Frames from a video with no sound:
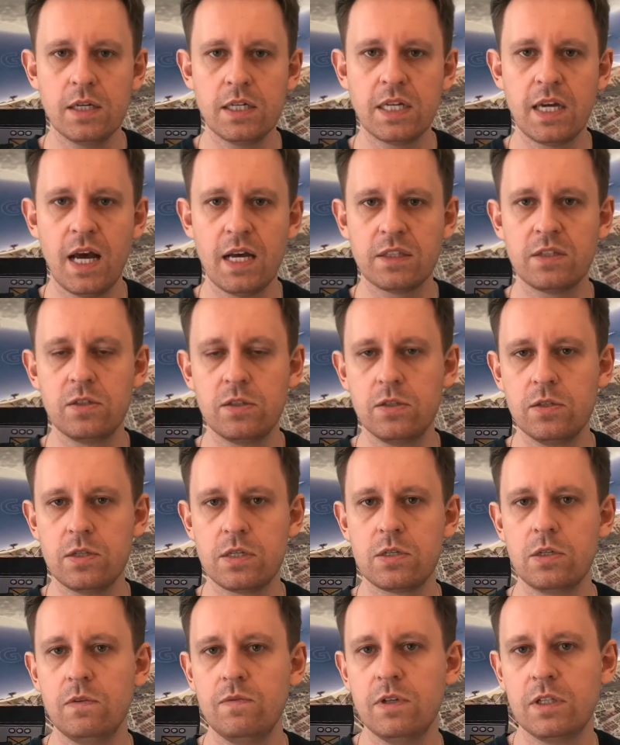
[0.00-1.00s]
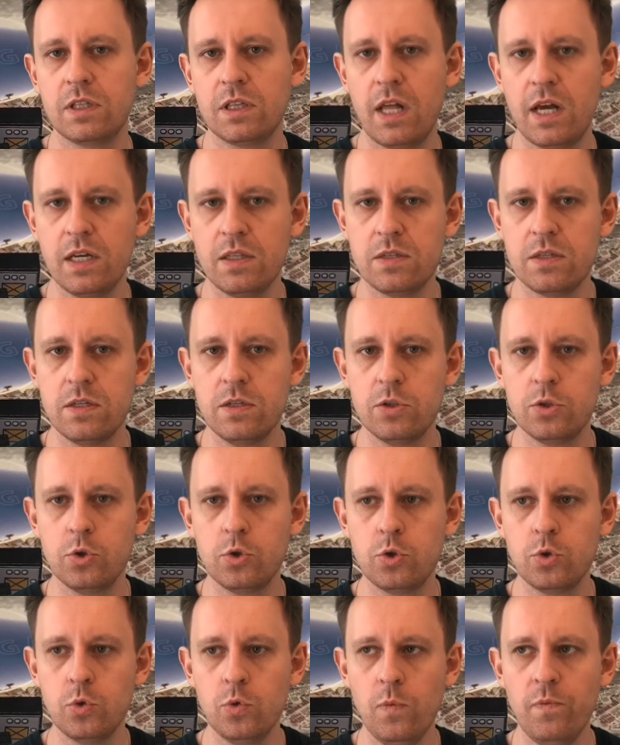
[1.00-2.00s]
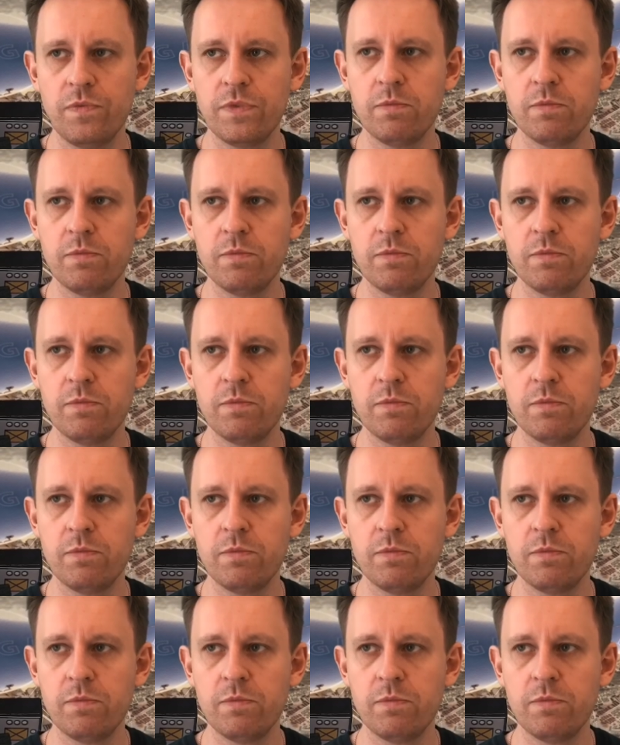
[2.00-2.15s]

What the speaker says: cut the Soviet lines into two.